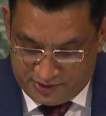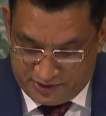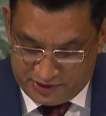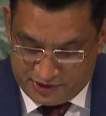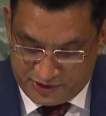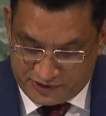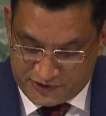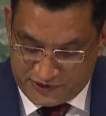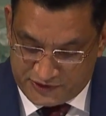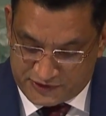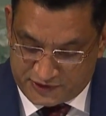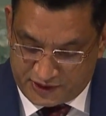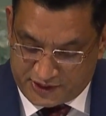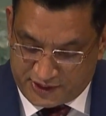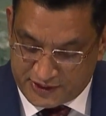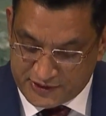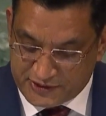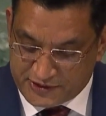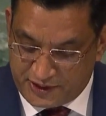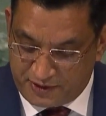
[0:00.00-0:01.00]
This is the
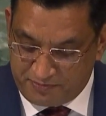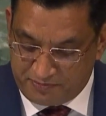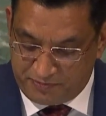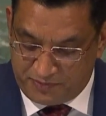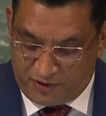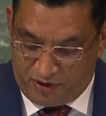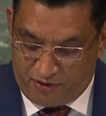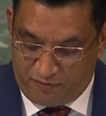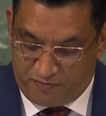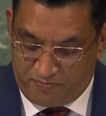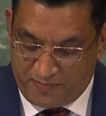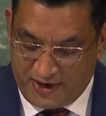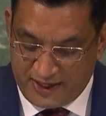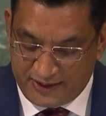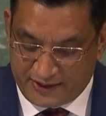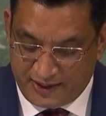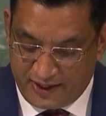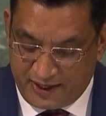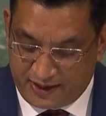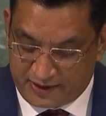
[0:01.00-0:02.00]
concept of
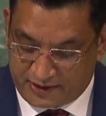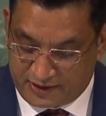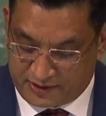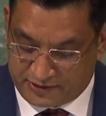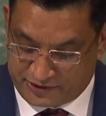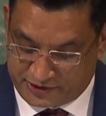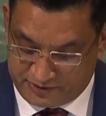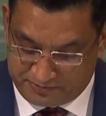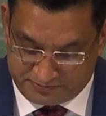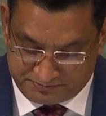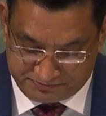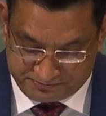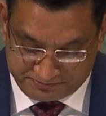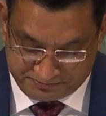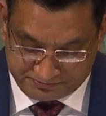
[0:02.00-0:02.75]
multilateralism.